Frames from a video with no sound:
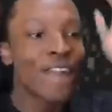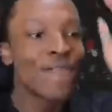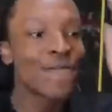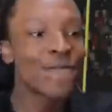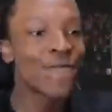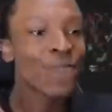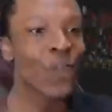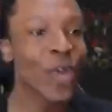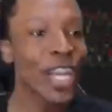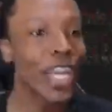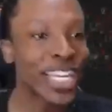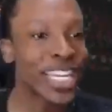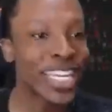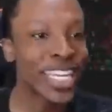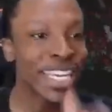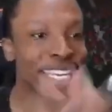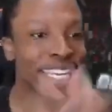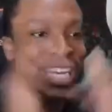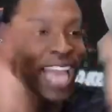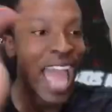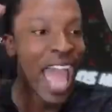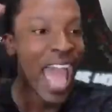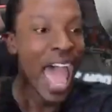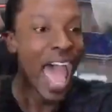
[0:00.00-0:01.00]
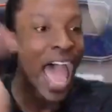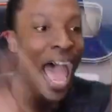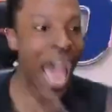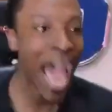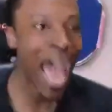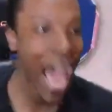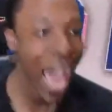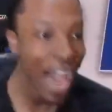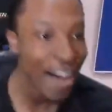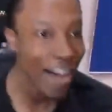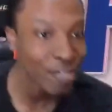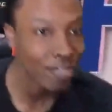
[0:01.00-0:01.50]
freaking
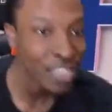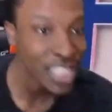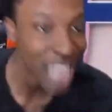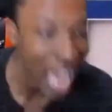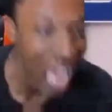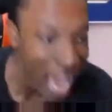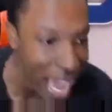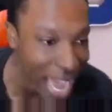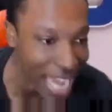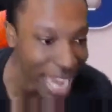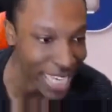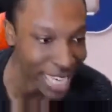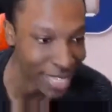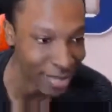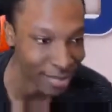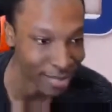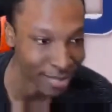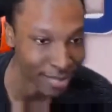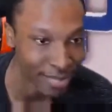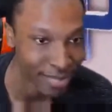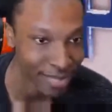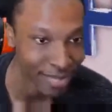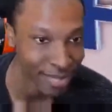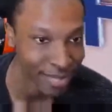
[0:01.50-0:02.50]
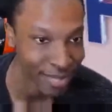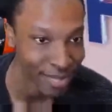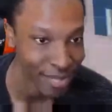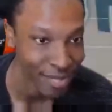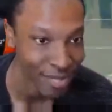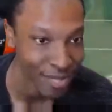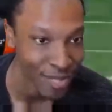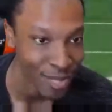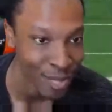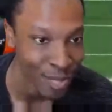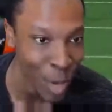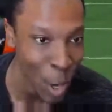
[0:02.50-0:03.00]
halftime.
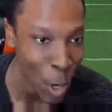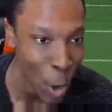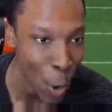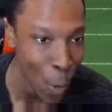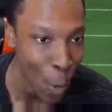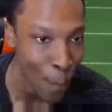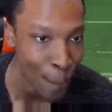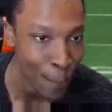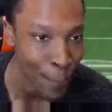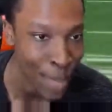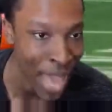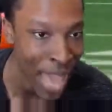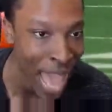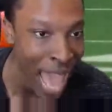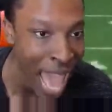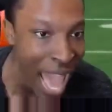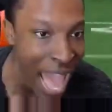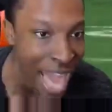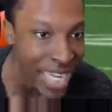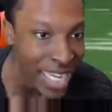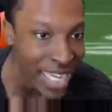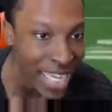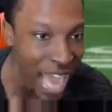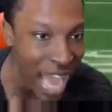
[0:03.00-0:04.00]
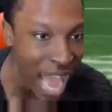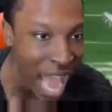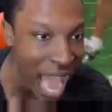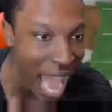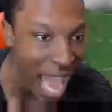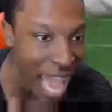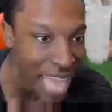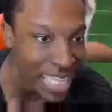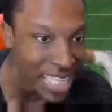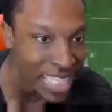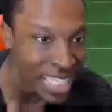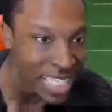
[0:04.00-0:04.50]
Bro, Patty
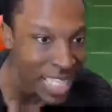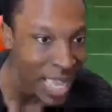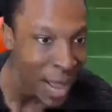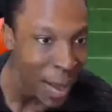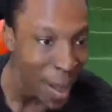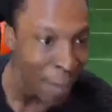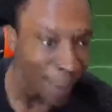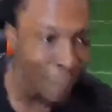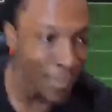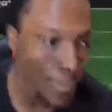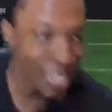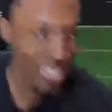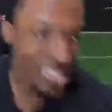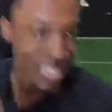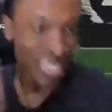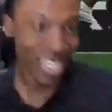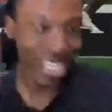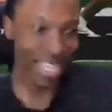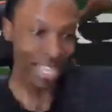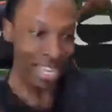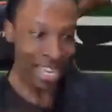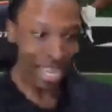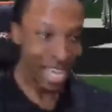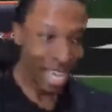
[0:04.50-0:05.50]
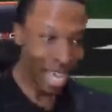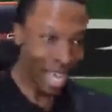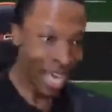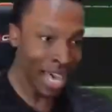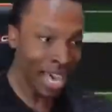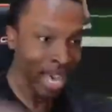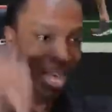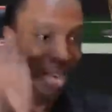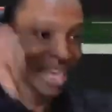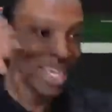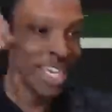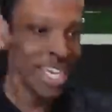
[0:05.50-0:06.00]
Ice, Mr.
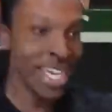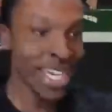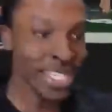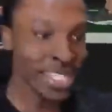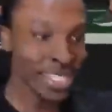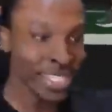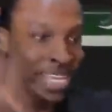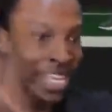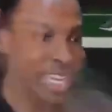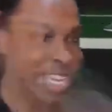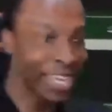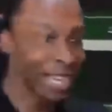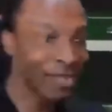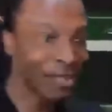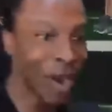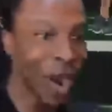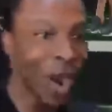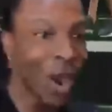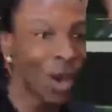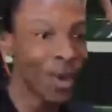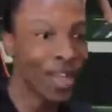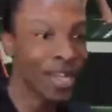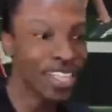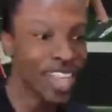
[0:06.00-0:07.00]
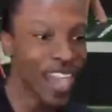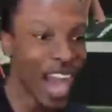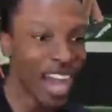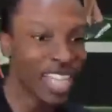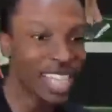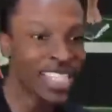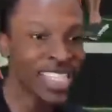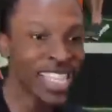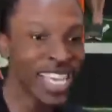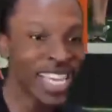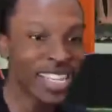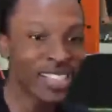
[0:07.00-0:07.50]
Ha! He said, bro, y'all
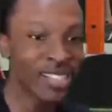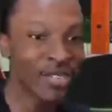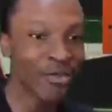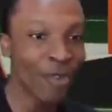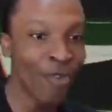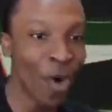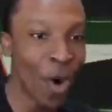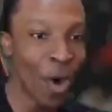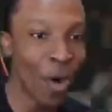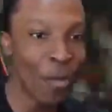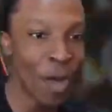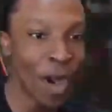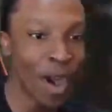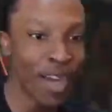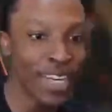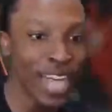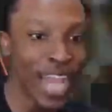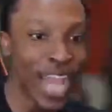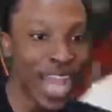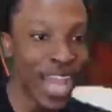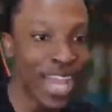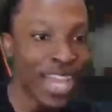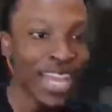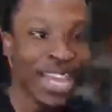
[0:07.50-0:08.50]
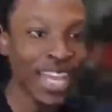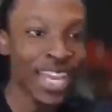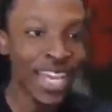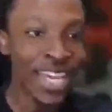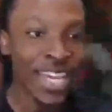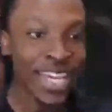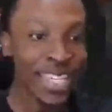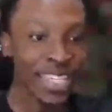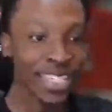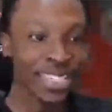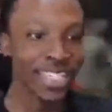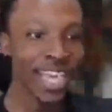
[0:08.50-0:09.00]
see his form on that?
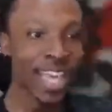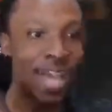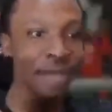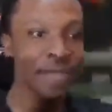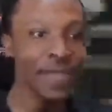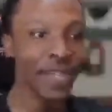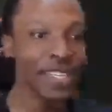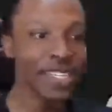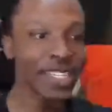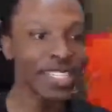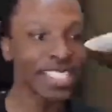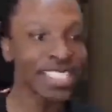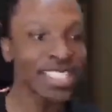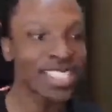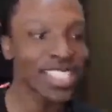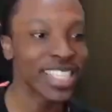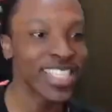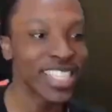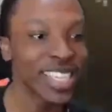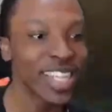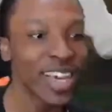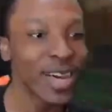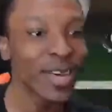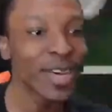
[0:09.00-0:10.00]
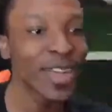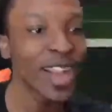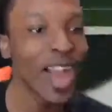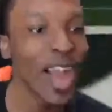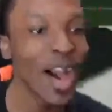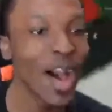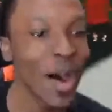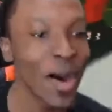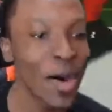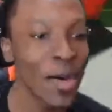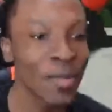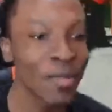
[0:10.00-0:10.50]
He said, Mr. Silio,
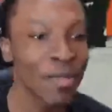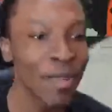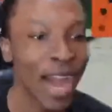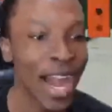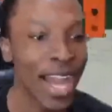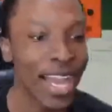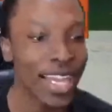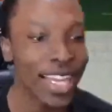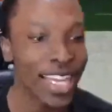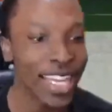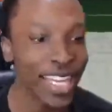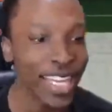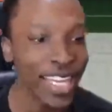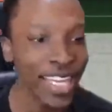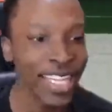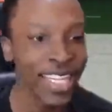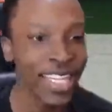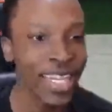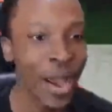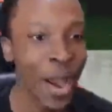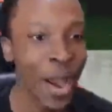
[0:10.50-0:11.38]
oh my goodness.